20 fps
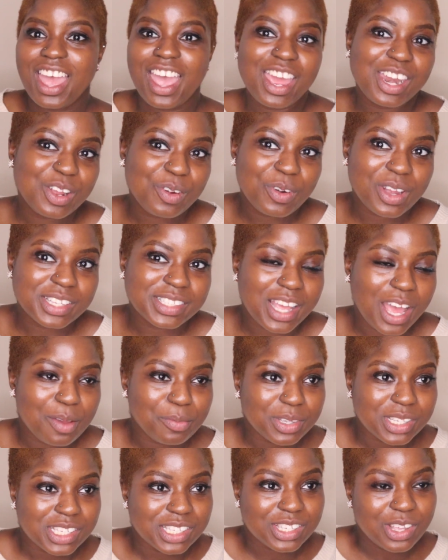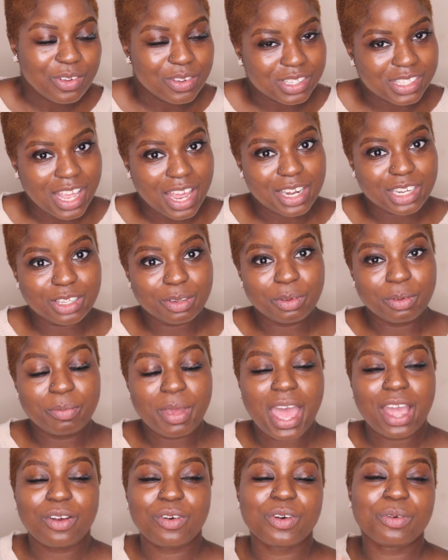Anyways, I'm so excited to be
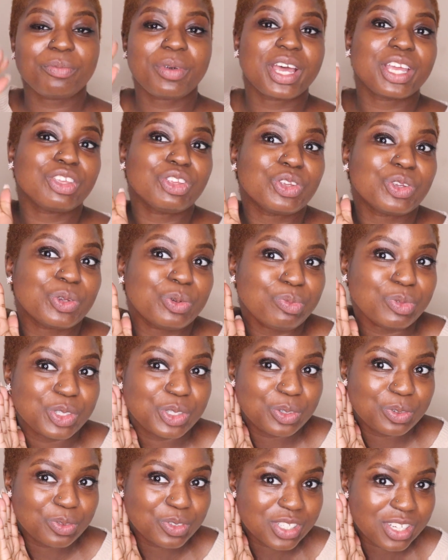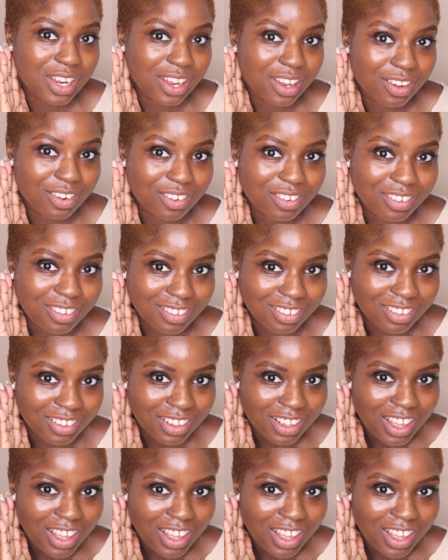back on my YouTube channel.